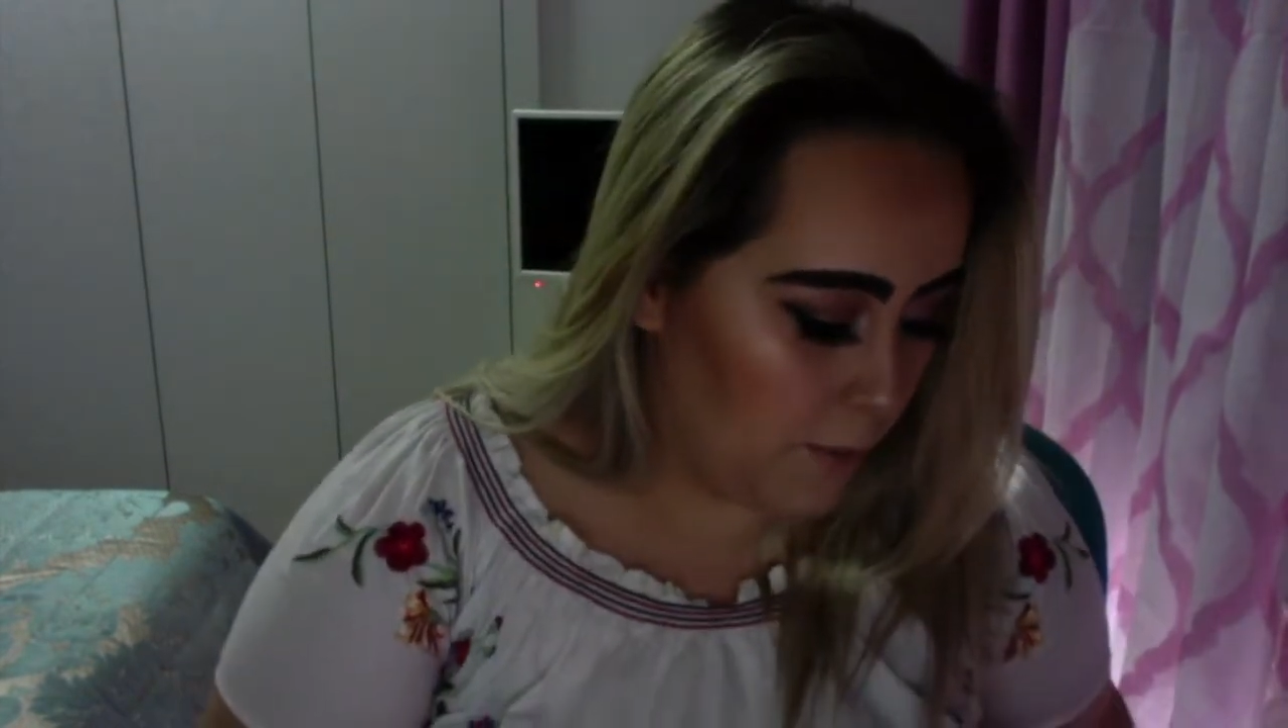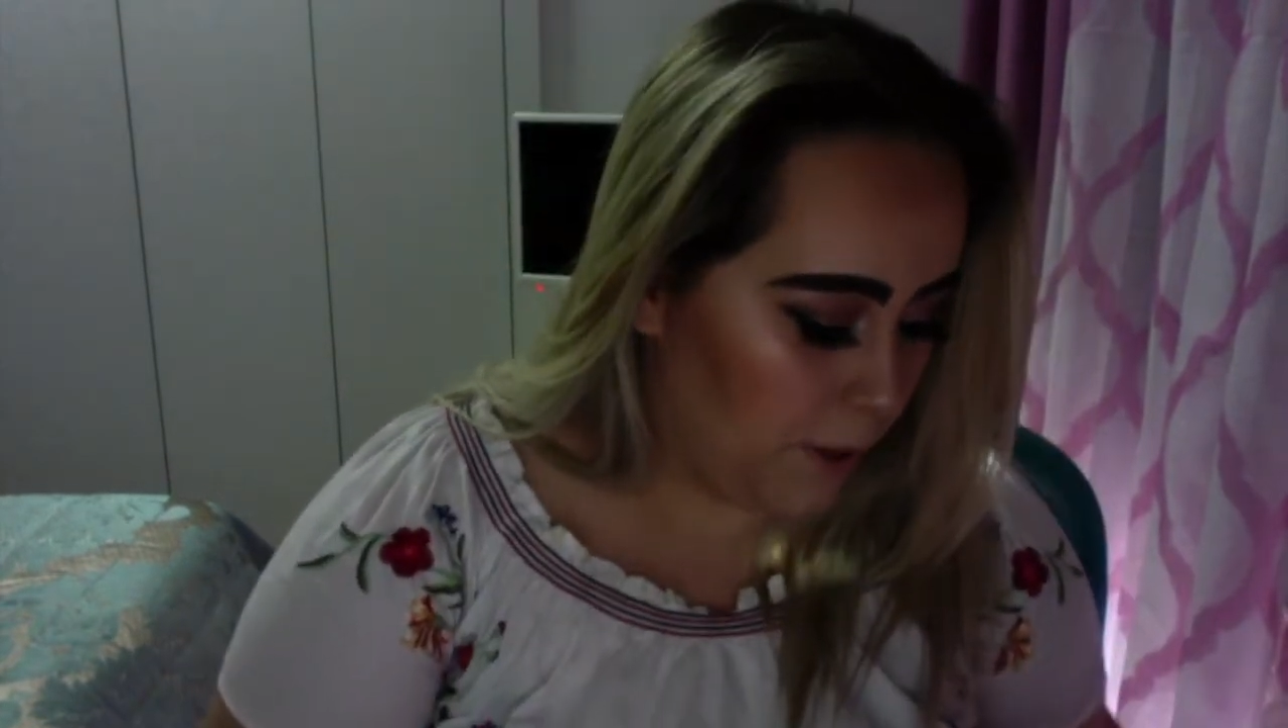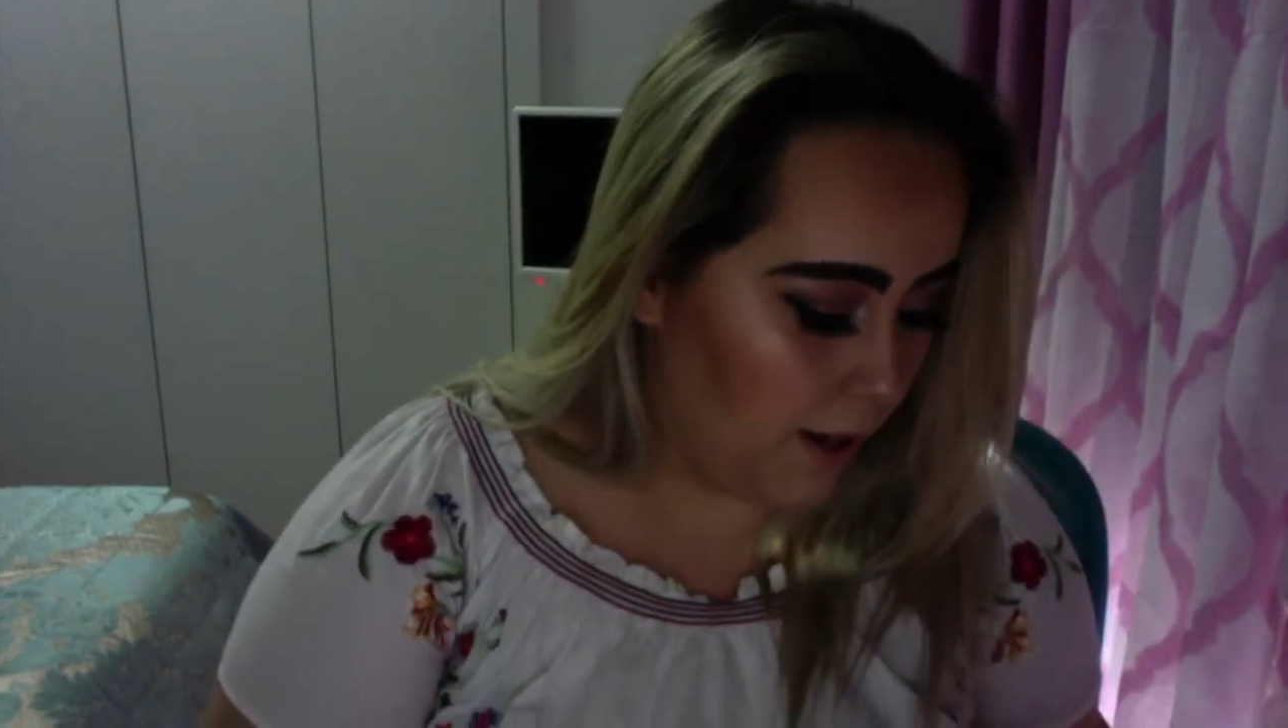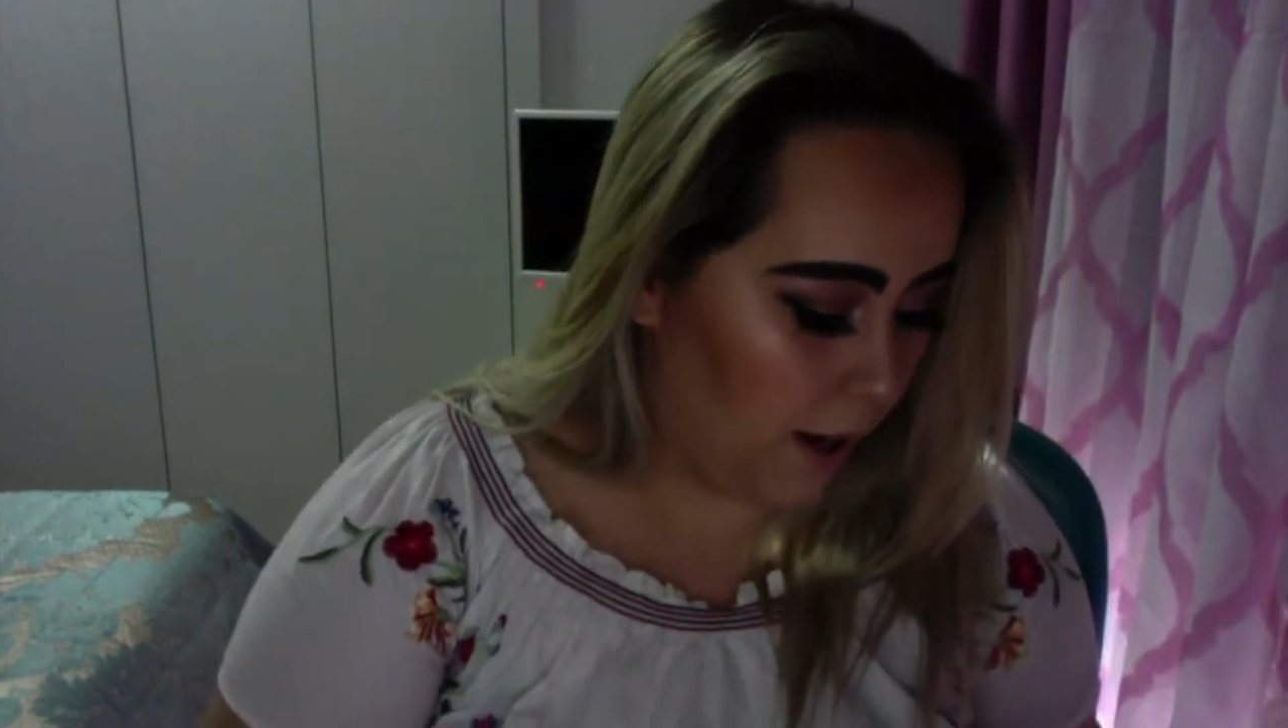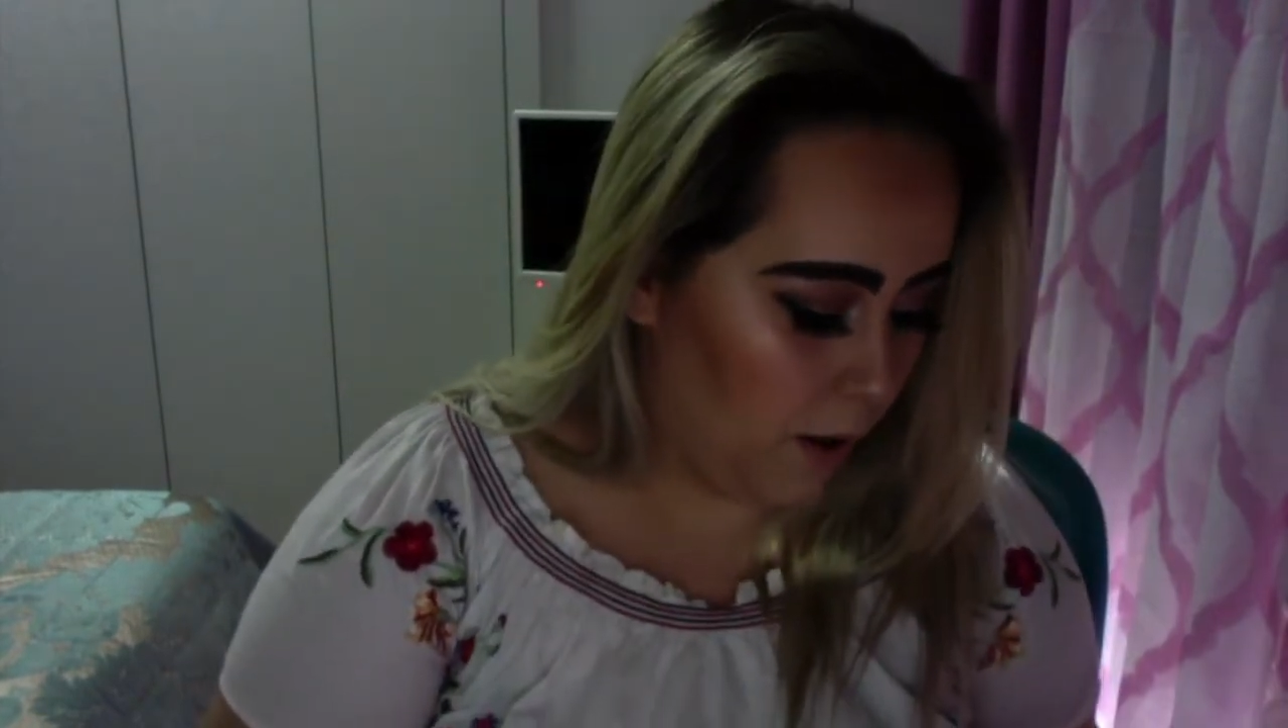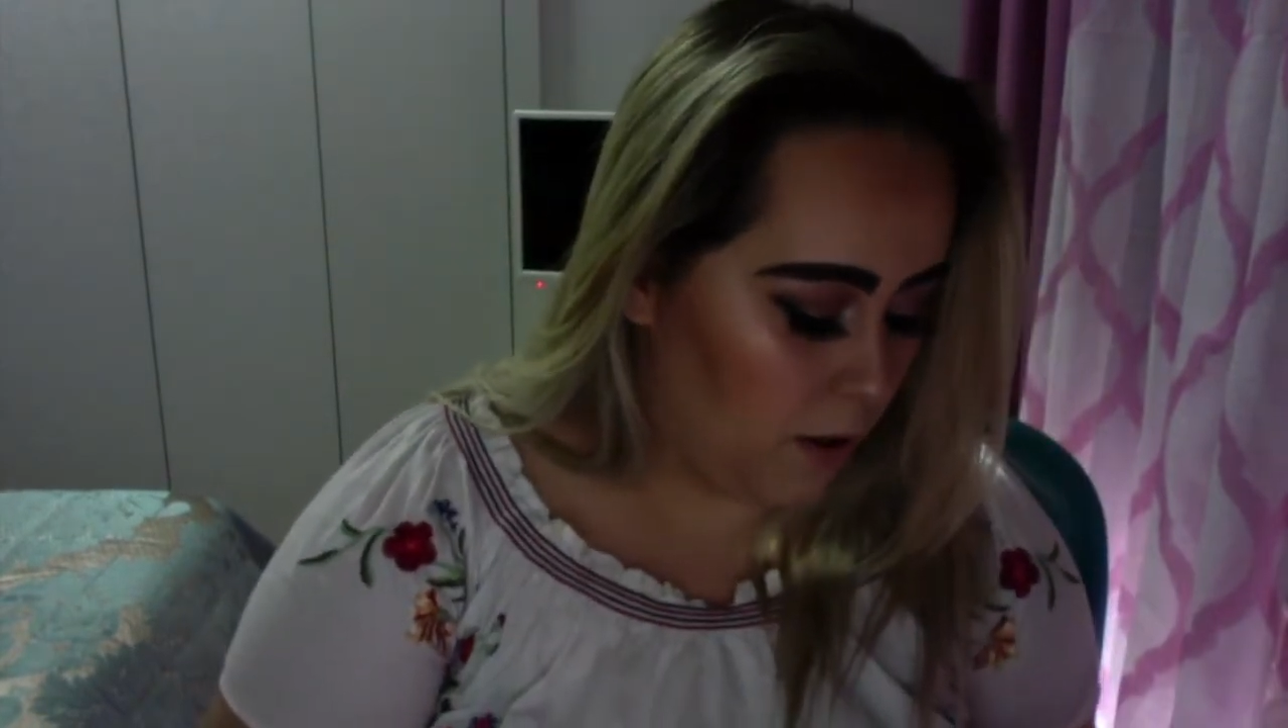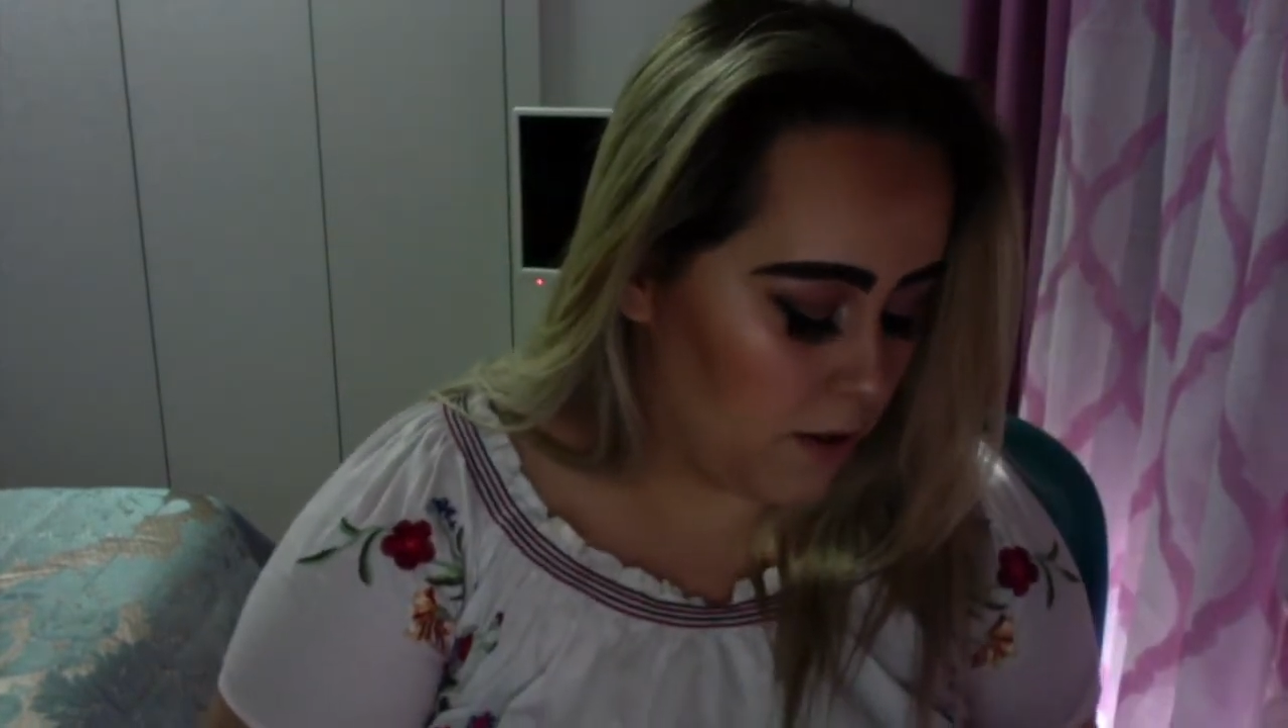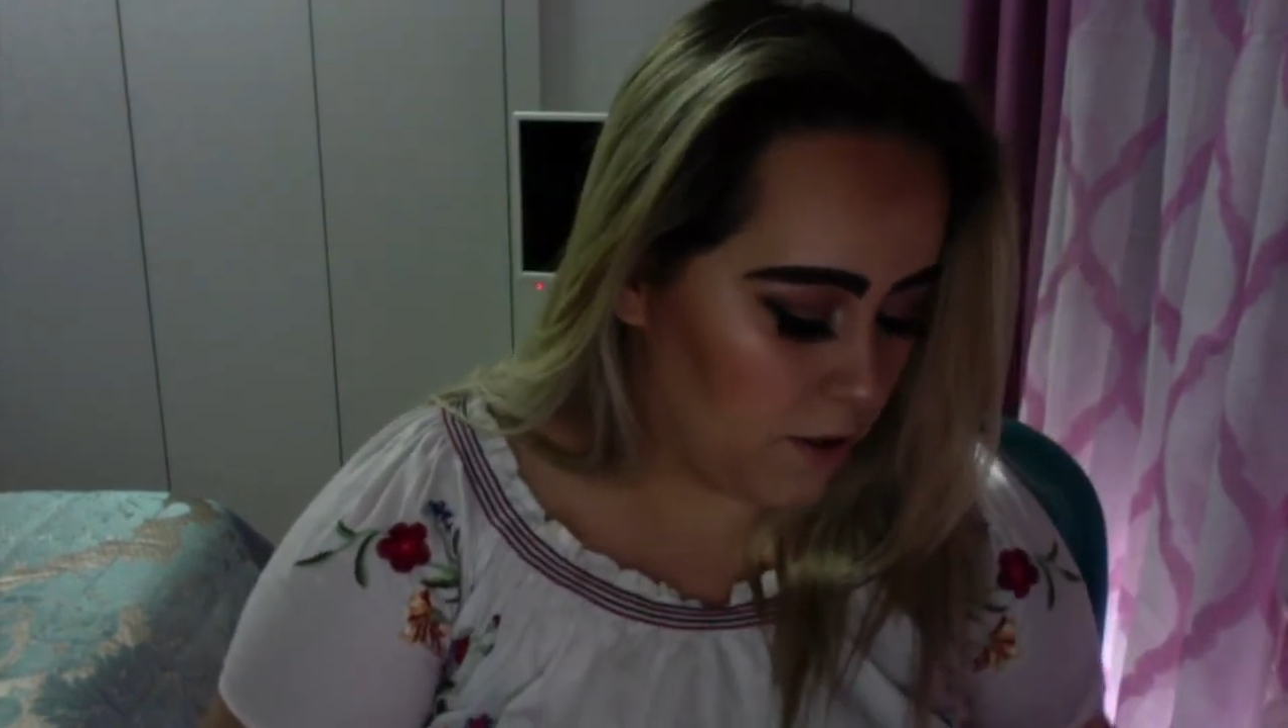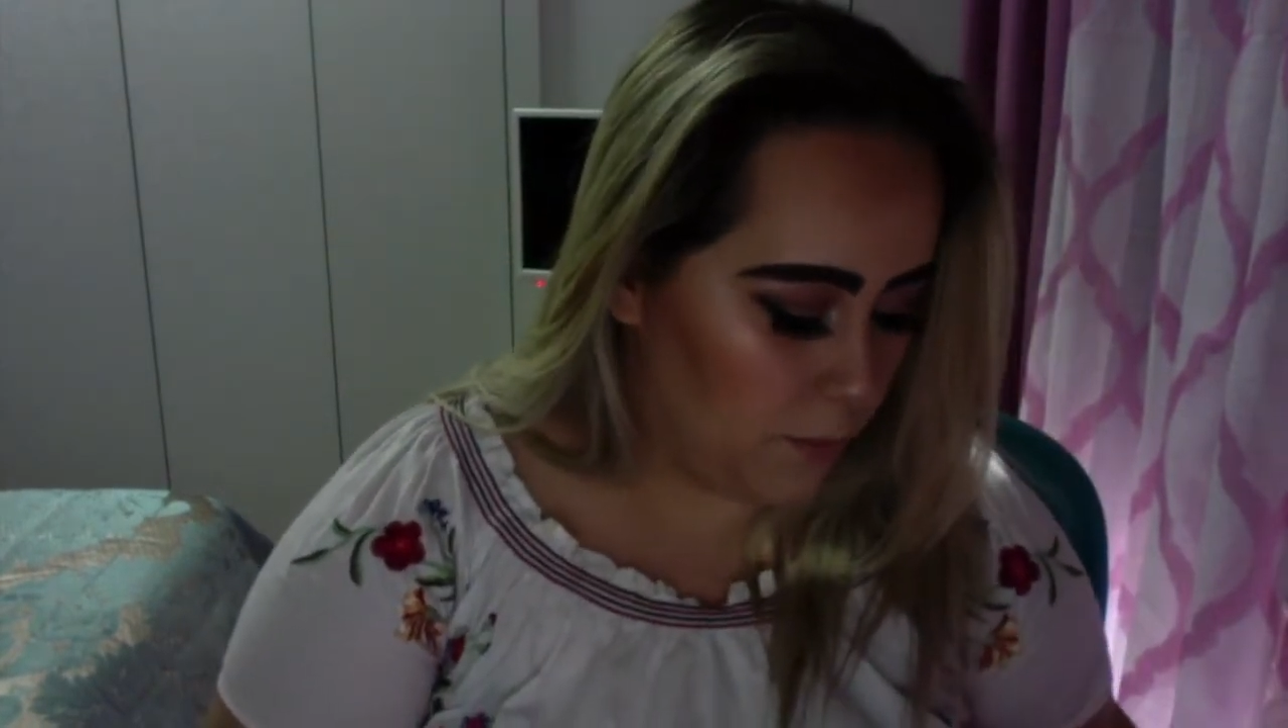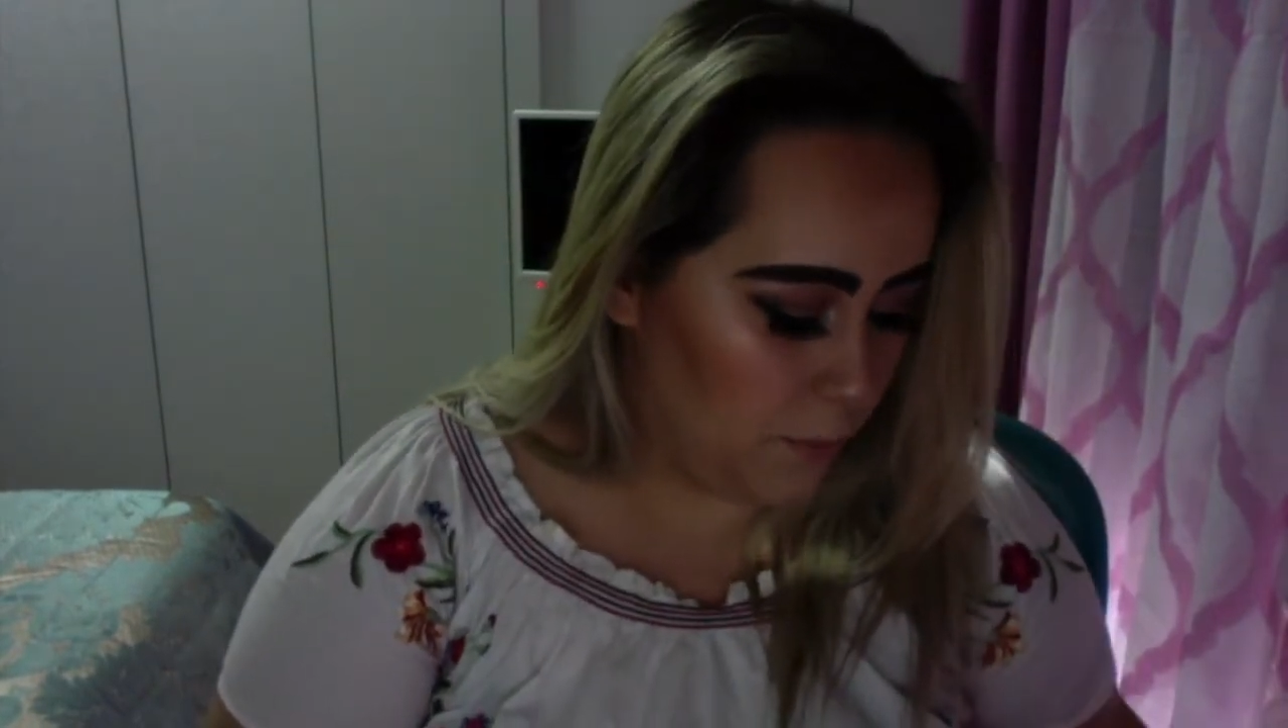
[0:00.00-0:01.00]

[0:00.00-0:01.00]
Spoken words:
but I also